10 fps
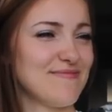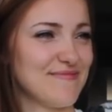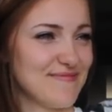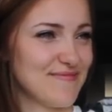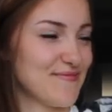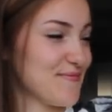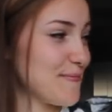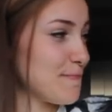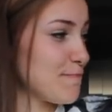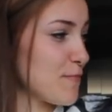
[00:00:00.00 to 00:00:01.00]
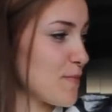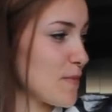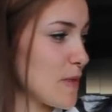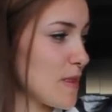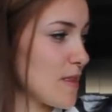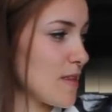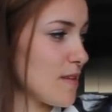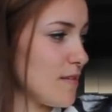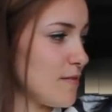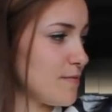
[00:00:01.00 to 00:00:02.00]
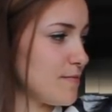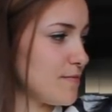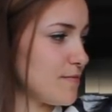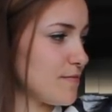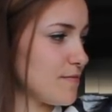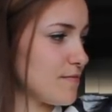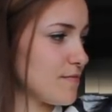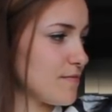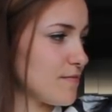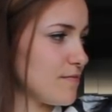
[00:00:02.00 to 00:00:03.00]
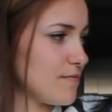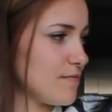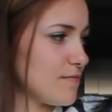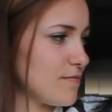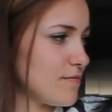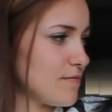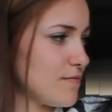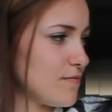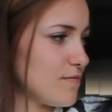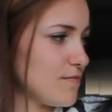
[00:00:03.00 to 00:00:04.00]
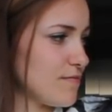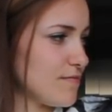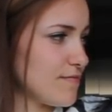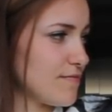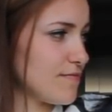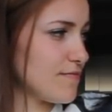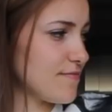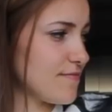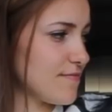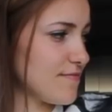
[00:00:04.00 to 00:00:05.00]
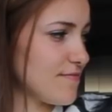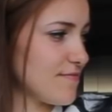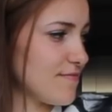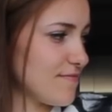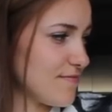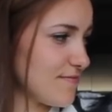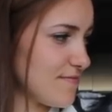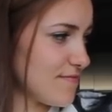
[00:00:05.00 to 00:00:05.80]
[no speech]